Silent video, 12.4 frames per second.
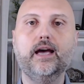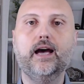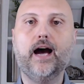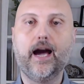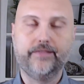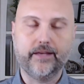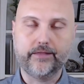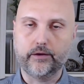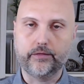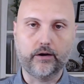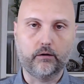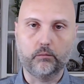I think that
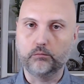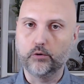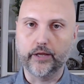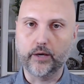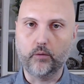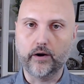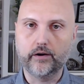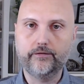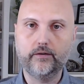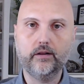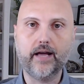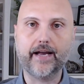they're really
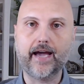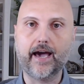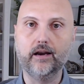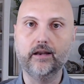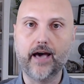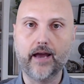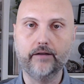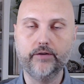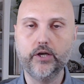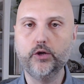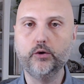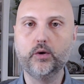wonderful. I got a lot of
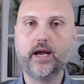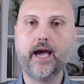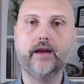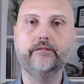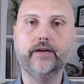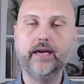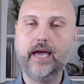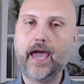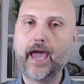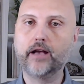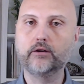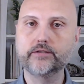new kind of
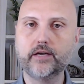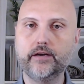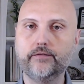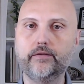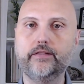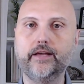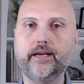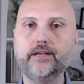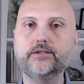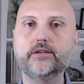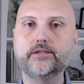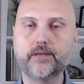angles on different
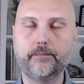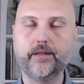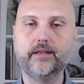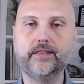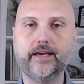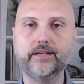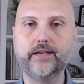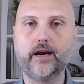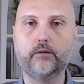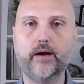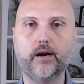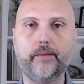things. Some of the things that I
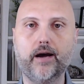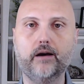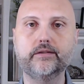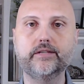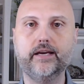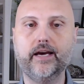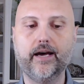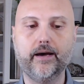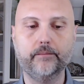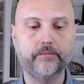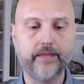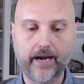read about
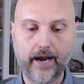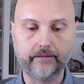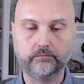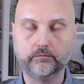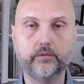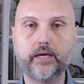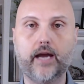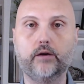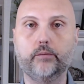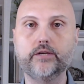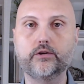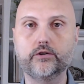um, that I kind of
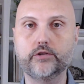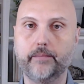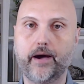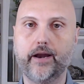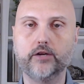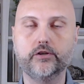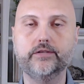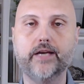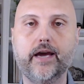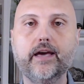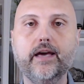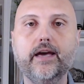researched about, I should
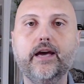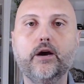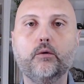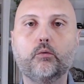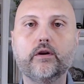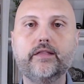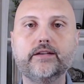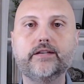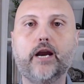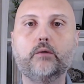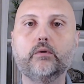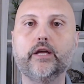say, were things that I
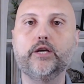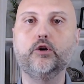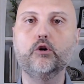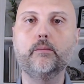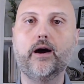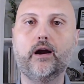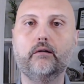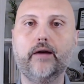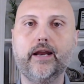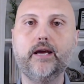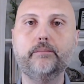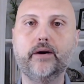really knew about
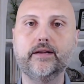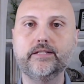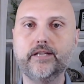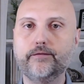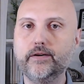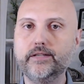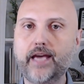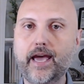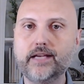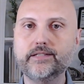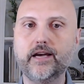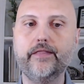already, but different
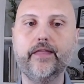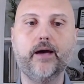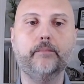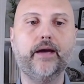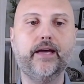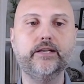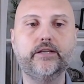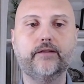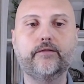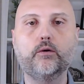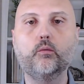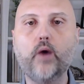takes on them and
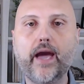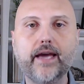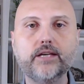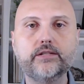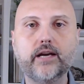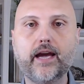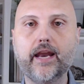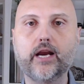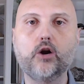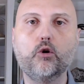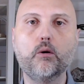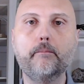different ways to kind of
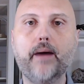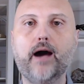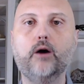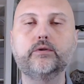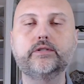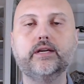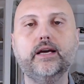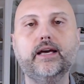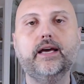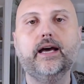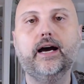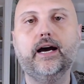go about,
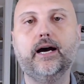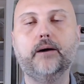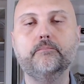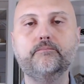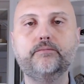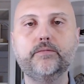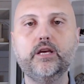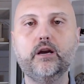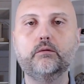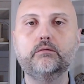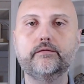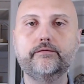um, you
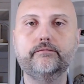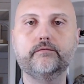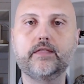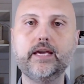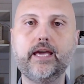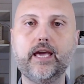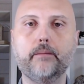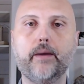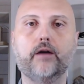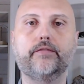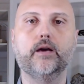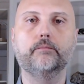know, thinking
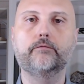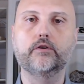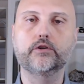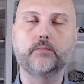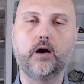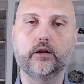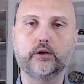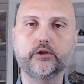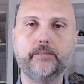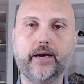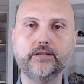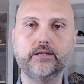about them for smaller
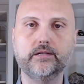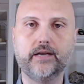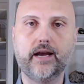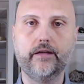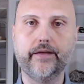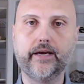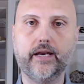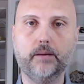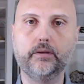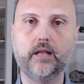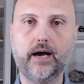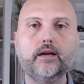spaces and how they can
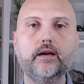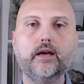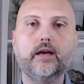apply.